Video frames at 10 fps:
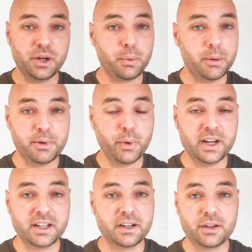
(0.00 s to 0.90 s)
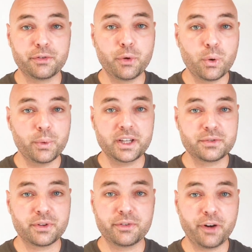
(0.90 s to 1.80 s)
and you don't want to be waiting another
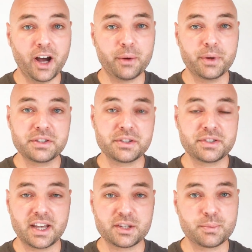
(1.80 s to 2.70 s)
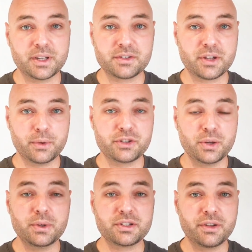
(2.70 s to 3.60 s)
4 weeks for the fire risk assessment.
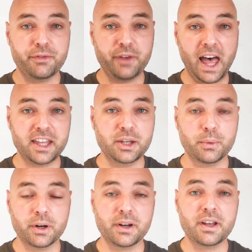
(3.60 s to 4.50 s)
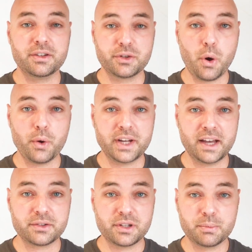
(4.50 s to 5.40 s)
So as soon as the valuer has
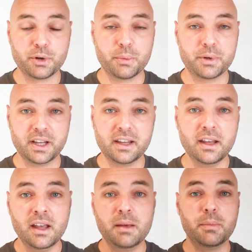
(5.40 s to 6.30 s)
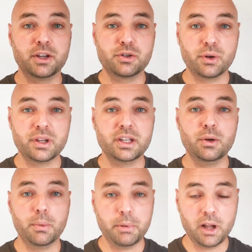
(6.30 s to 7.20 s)
gone out to the property, make
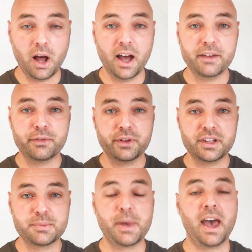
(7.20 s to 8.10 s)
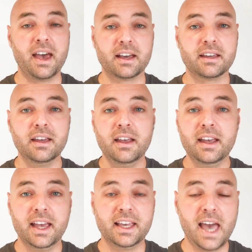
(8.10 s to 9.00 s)
sure that you apply for this
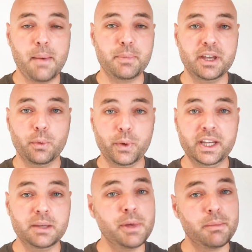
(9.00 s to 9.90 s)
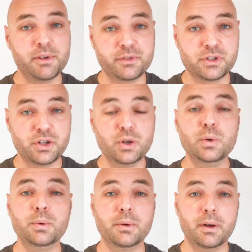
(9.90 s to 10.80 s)
pack. It can be a week, maybe even
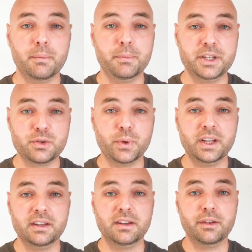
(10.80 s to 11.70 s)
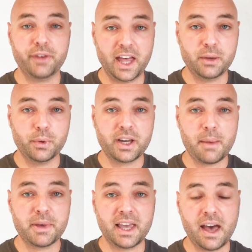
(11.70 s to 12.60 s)
2, between the
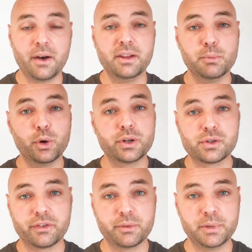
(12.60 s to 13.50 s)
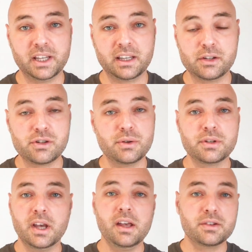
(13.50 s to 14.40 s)
valuer coming out and the mortgage offer being
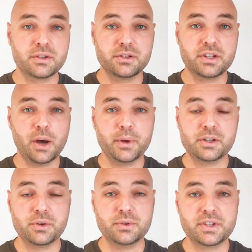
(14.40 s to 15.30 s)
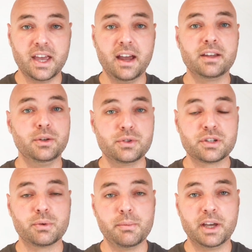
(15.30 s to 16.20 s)
issued. So there's no issues there.
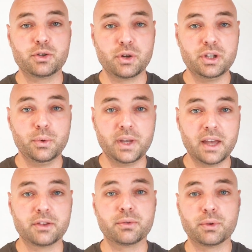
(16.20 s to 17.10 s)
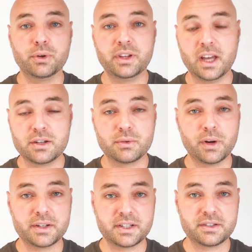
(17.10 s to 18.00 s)
You just want to make sure you get through the
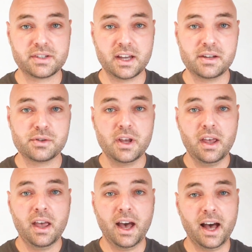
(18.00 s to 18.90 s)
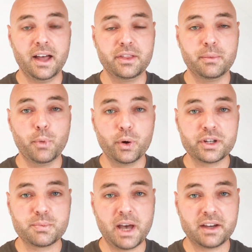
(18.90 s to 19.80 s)
underwriting stage.
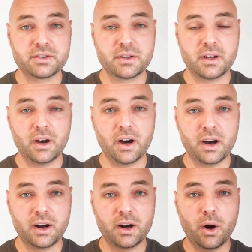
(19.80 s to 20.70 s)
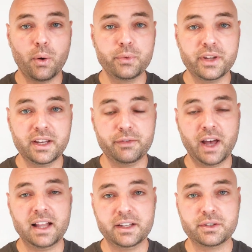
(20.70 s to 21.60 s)
The mortgage packs are
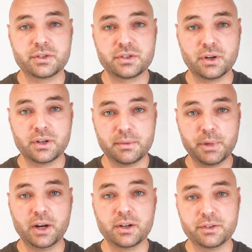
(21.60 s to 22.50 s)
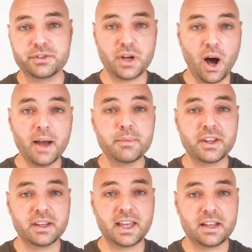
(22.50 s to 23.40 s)
only valid a certain period of
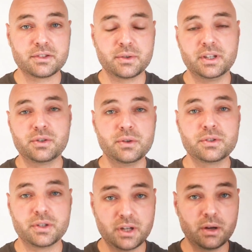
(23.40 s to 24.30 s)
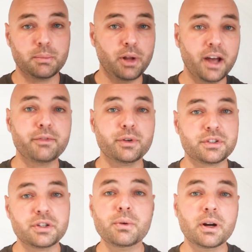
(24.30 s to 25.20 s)
time that the council issues, so don't
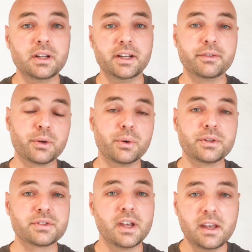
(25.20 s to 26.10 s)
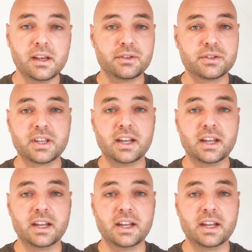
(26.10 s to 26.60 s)
apply for it too early, of course.